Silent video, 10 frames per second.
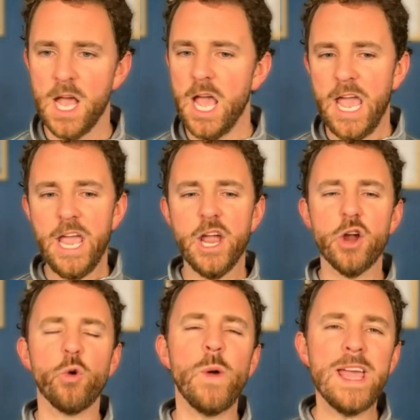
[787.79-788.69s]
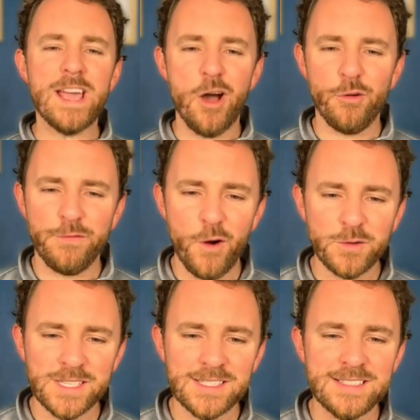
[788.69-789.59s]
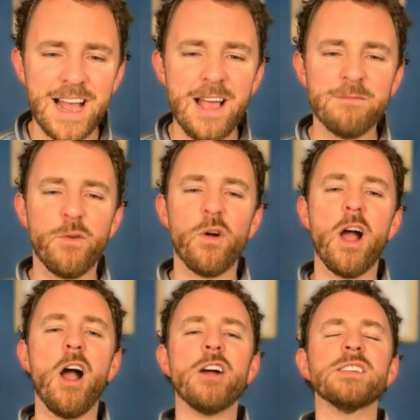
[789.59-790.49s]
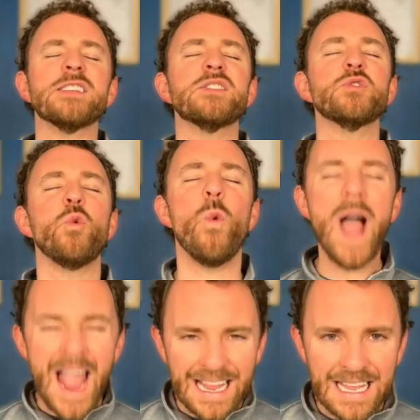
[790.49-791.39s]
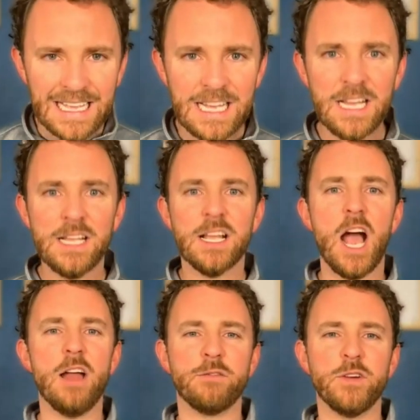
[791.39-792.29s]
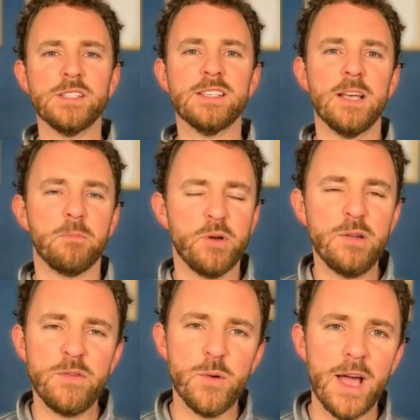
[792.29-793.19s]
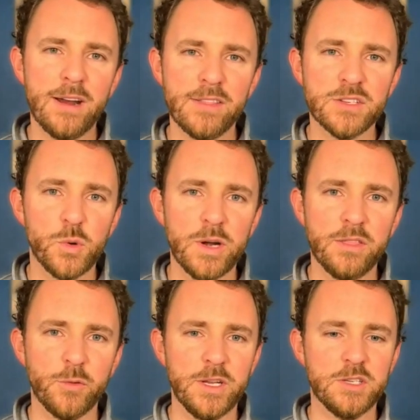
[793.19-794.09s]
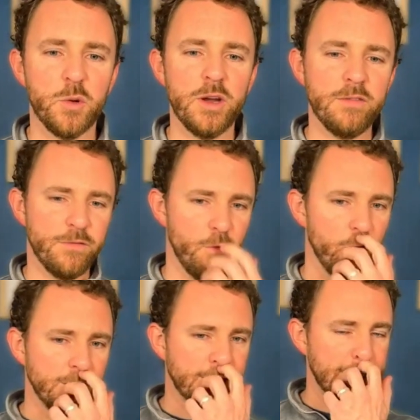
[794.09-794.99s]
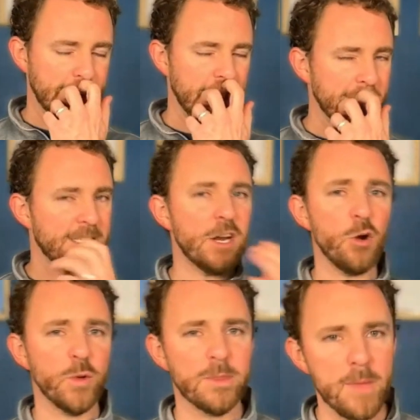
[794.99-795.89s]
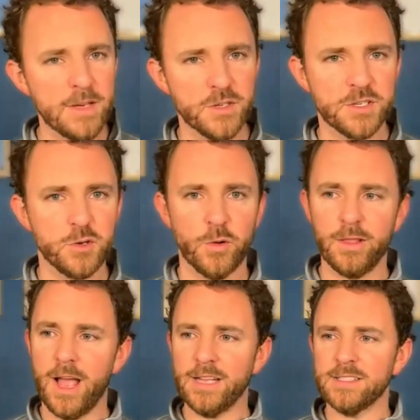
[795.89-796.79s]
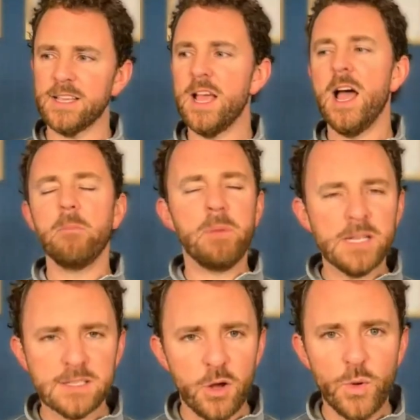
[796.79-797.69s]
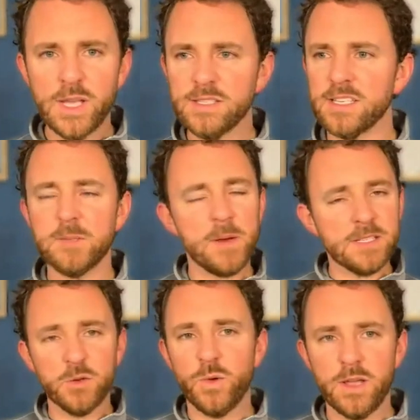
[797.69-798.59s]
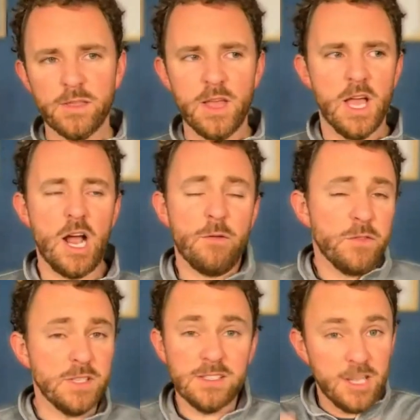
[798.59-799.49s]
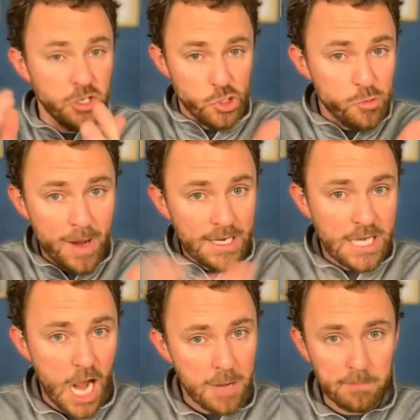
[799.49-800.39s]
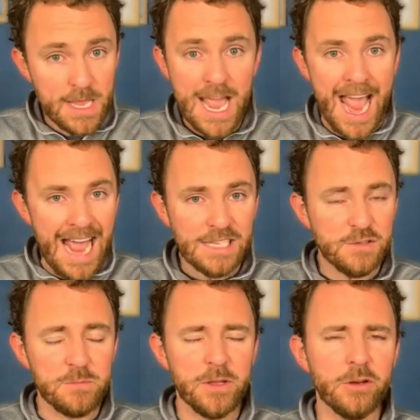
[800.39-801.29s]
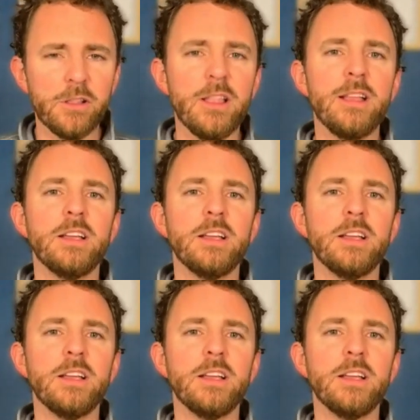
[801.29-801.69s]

Here we go, folks. It's time for our SWAC conference preview ahead of the 23-24 season. Let's start with major storylines, but as always, especially with conferences that you might not be as familiar